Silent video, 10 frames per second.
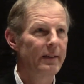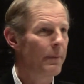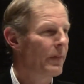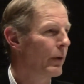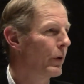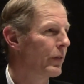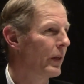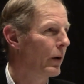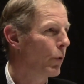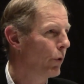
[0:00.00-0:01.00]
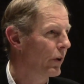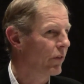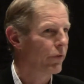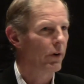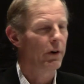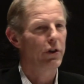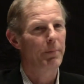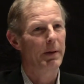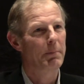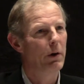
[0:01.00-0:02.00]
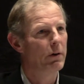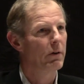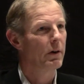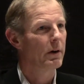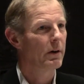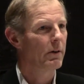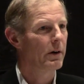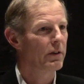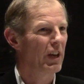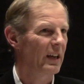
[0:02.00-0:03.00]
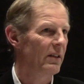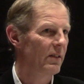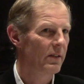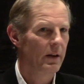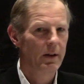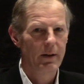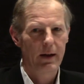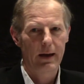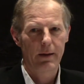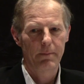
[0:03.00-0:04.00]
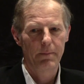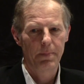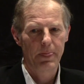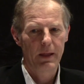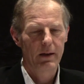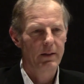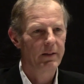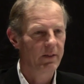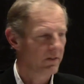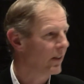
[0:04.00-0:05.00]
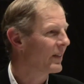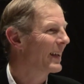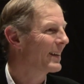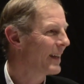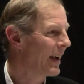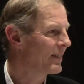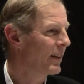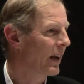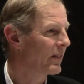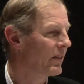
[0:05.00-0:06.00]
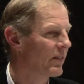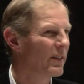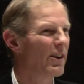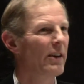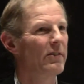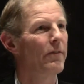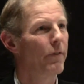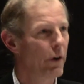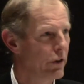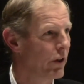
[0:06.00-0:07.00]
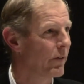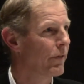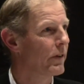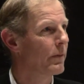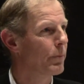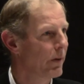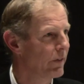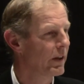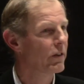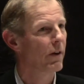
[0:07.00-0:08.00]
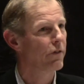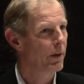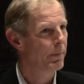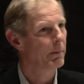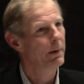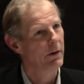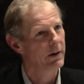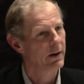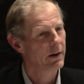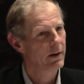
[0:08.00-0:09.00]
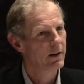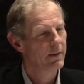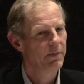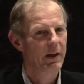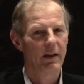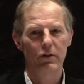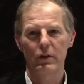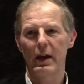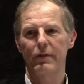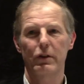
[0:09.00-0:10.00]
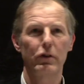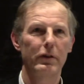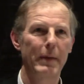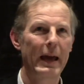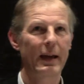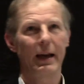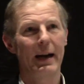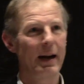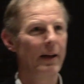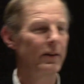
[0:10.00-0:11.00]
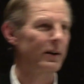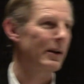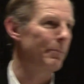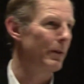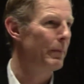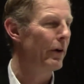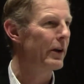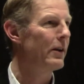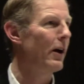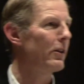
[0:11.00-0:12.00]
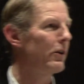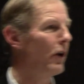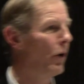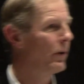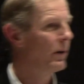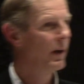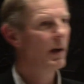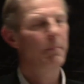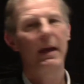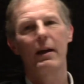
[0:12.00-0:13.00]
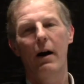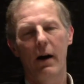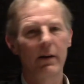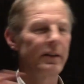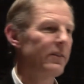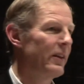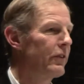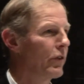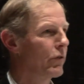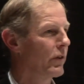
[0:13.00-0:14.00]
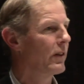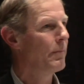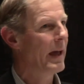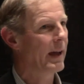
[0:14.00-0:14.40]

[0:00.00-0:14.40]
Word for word: Same thing with uh, quotas for shipping milk or, or chickens. Um, this is just like a taxi license. It costs a fortune for the privilege of shipping milk. And so you have to go to the bank and get another couple of million dollar loan, paying all this interest to the